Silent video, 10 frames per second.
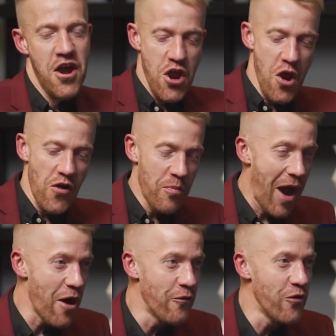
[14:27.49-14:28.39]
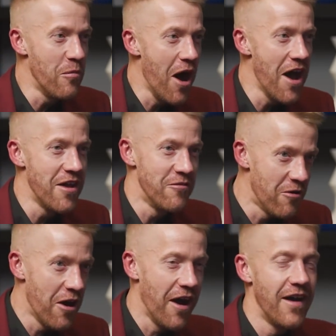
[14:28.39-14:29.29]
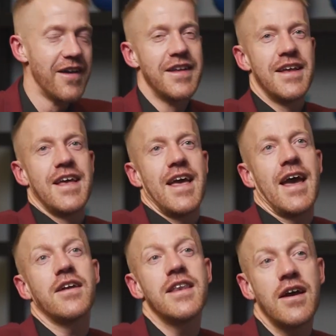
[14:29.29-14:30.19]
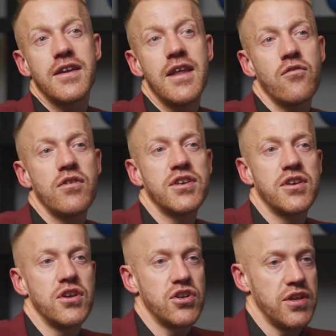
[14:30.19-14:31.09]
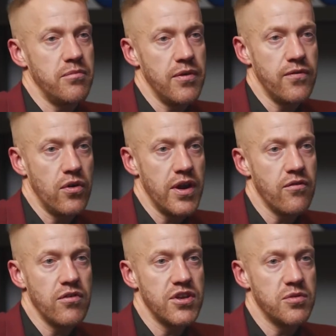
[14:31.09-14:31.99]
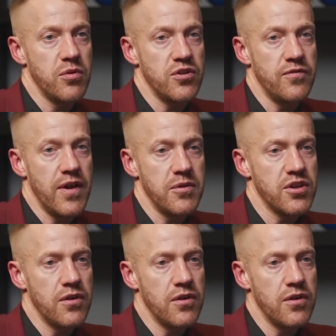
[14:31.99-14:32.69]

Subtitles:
You're the power of your mind, rah! And I'd never researched him before. I never researched positive elements.